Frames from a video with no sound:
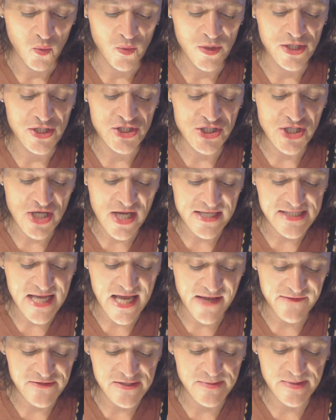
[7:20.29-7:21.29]
We just
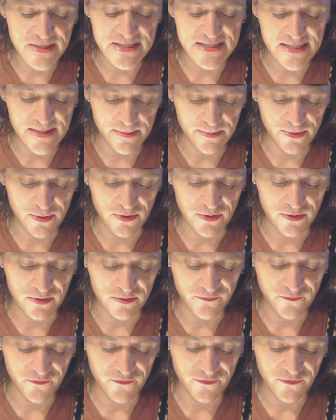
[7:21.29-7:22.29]
have to be
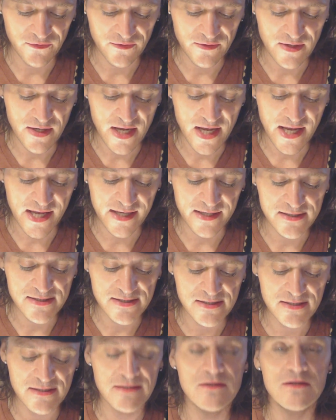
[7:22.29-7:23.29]
simple,
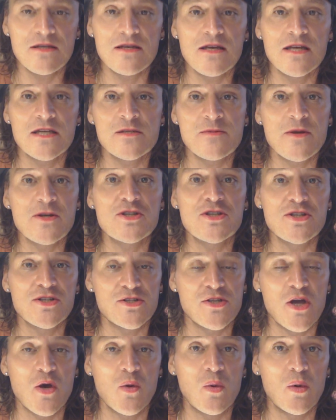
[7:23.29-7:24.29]
and especially
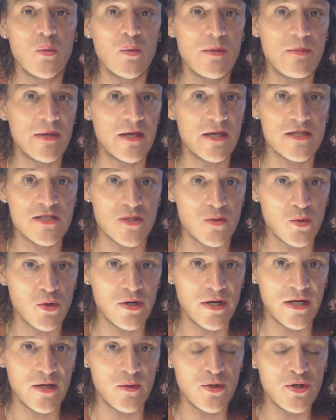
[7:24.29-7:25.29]
so when we begin to worry.